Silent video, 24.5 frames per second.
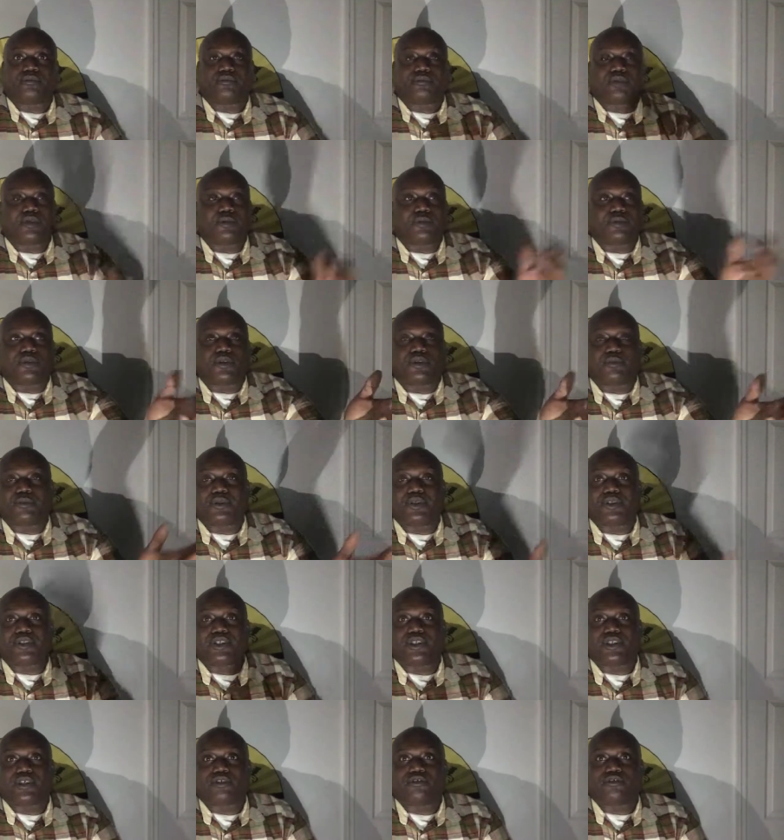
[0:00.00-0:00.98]
People are
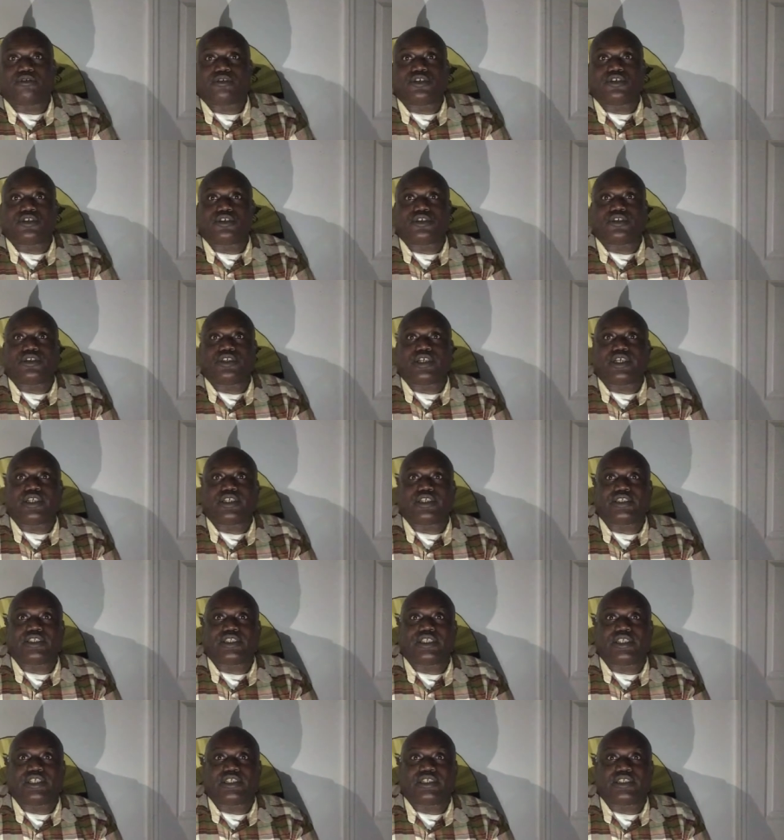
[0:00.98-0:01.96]
missing across the United
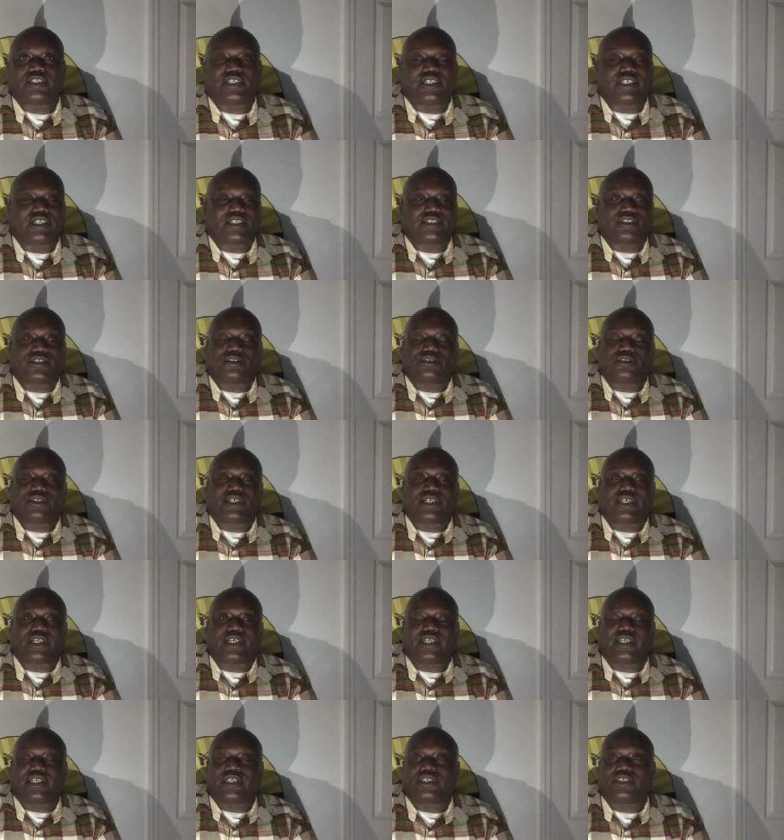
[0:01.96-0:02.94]
States. Like it's
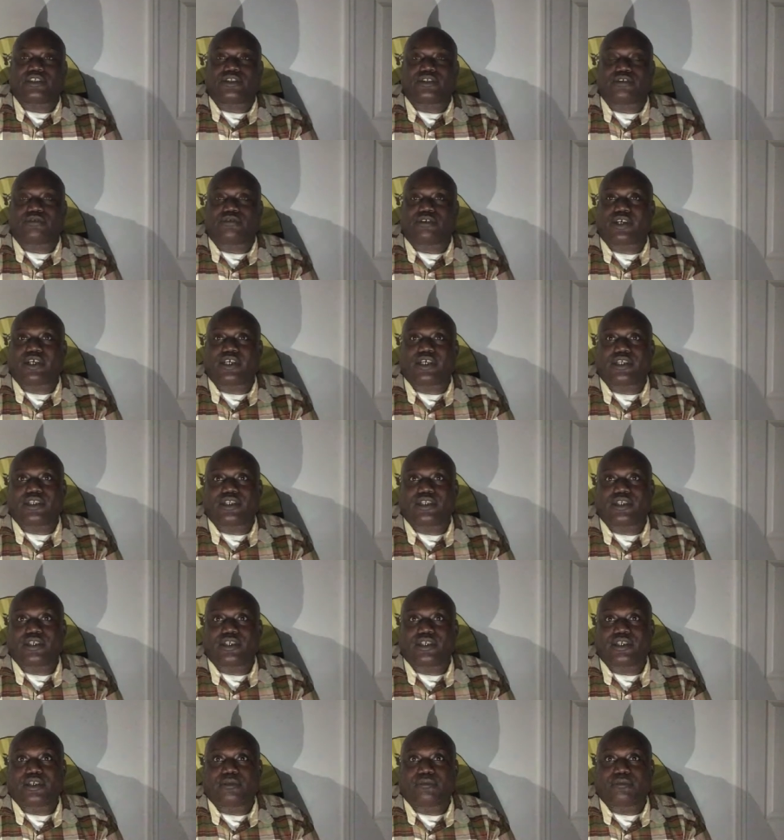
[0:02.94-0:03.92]
okay, like it's alright.
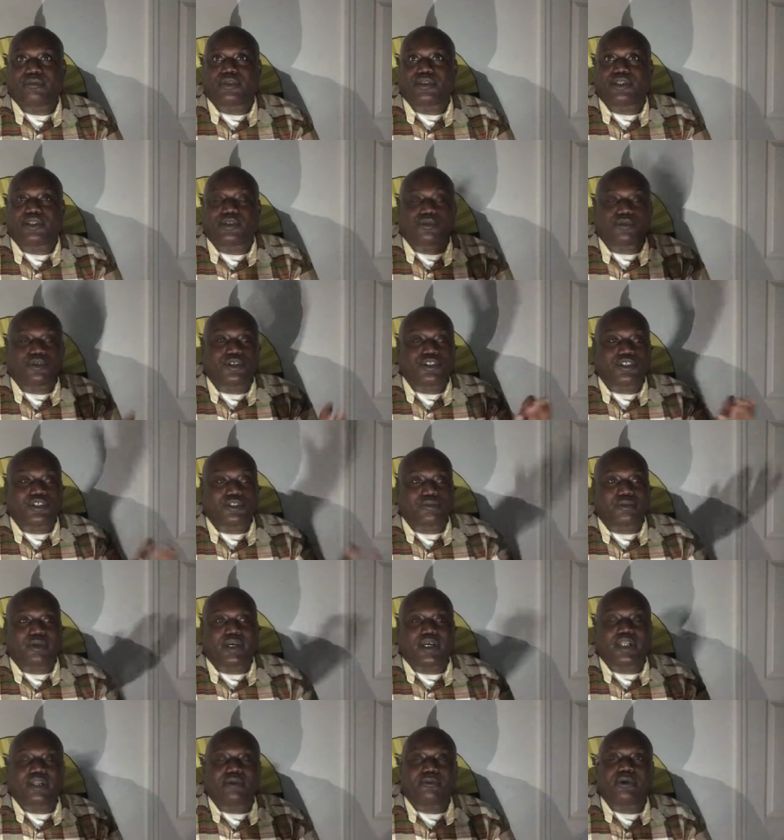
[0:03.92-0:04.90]
But they want to
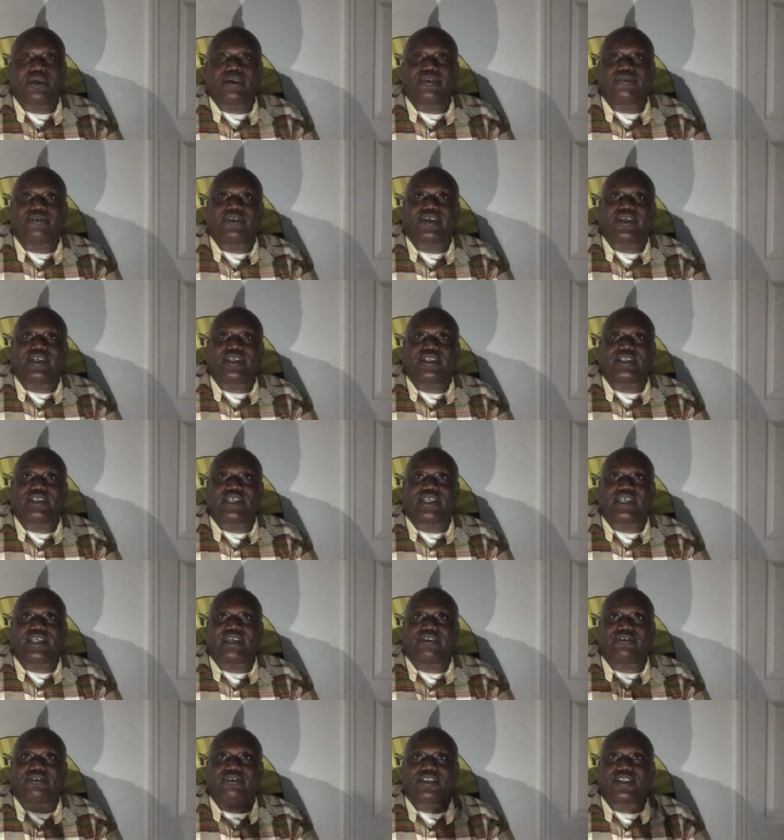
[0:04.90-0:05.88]
smile on my face like
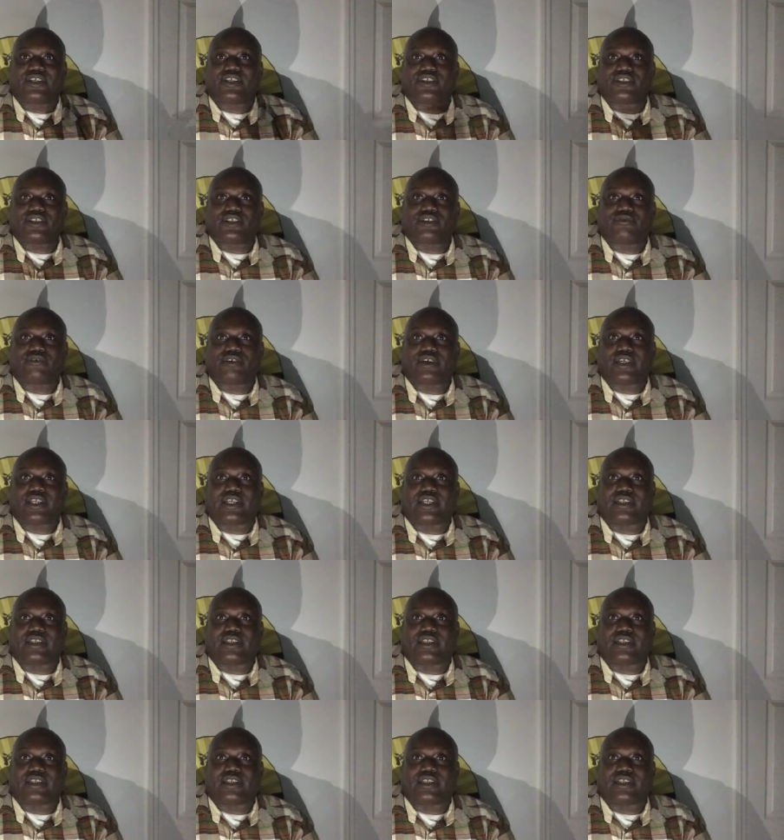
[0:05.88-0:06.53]
everything's alright.